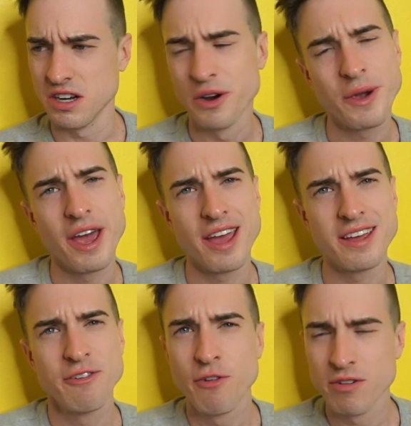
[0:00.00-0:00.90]

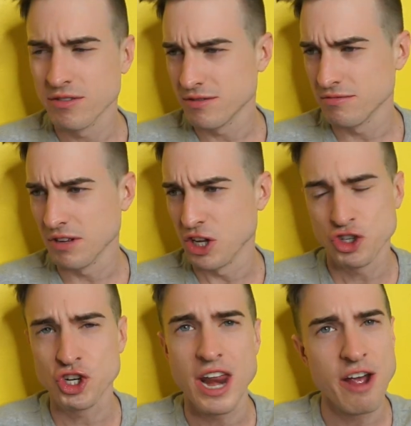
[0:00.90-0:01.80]
Okay. It
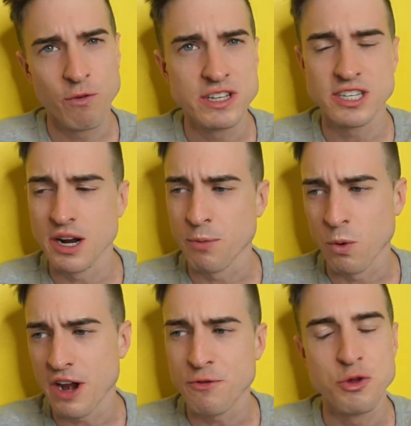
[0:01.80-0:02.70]
shouldn't have went to number
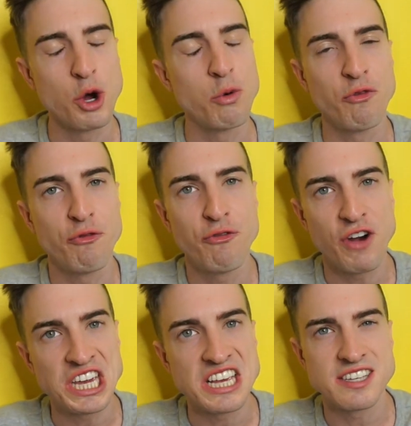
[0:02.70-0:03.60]
one if you don't
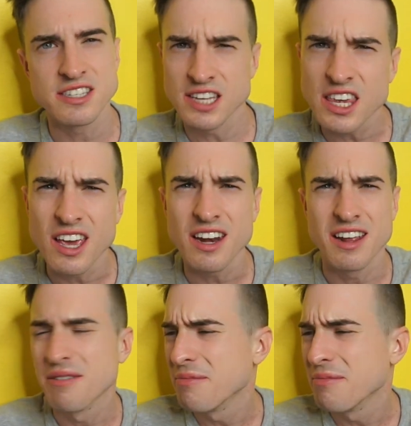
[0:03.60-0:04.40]
fucking sing it.